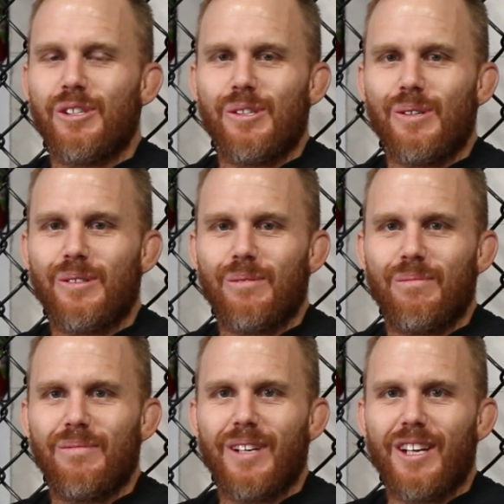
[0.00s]
She's awesome,
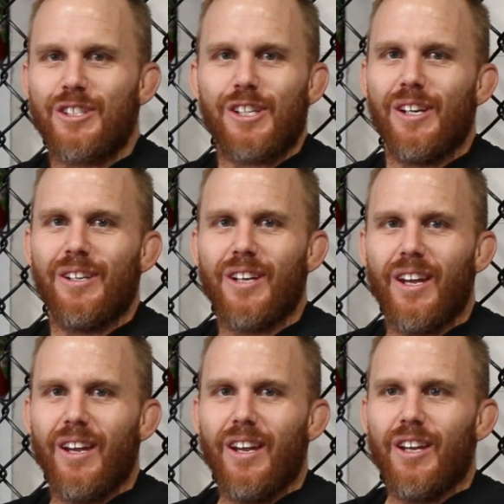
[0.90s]
and she
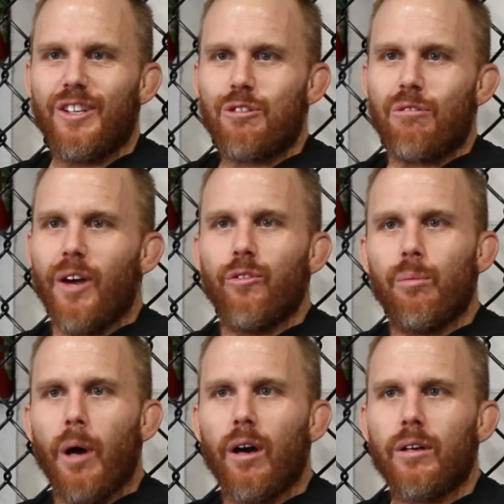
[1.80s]
raves
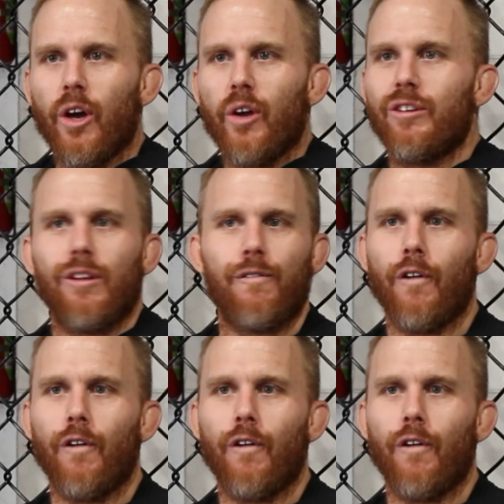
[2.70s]
about going to the